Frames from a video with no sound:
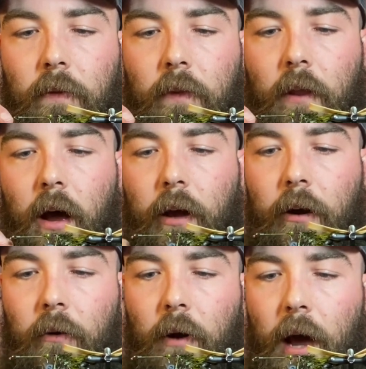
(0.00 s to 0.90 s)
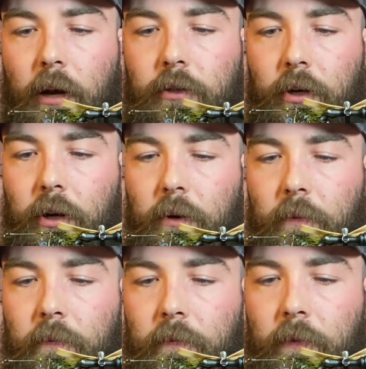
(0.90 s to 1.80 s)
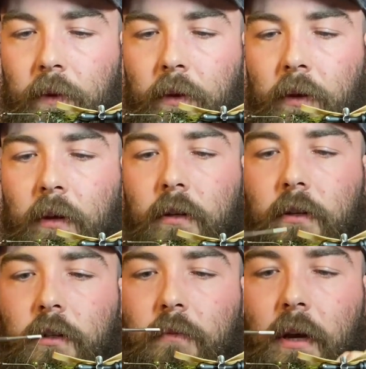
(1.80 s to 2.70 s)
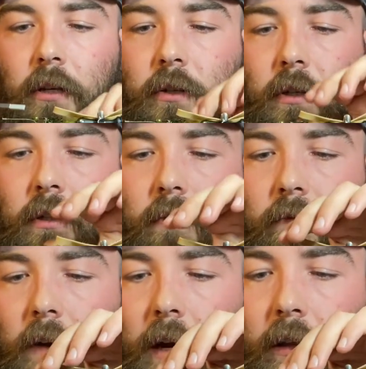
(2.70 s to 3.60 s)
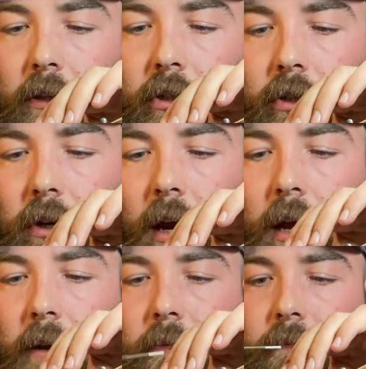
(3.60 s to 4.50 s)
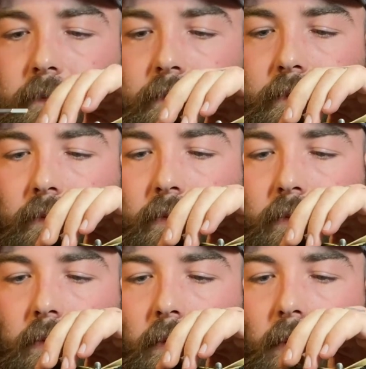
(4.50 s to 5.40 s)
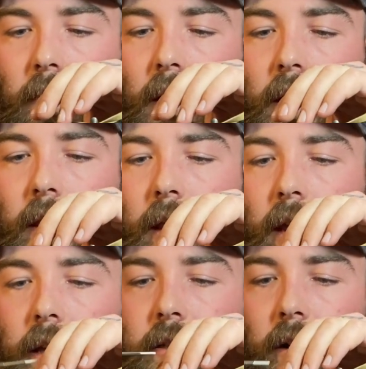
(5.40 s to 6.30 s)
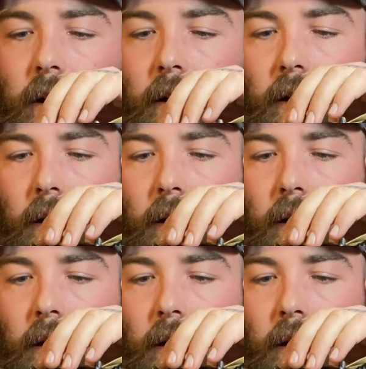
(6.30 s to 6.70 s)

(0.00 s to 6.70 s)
not going to ride true. Just make sure it's fairly straight and then start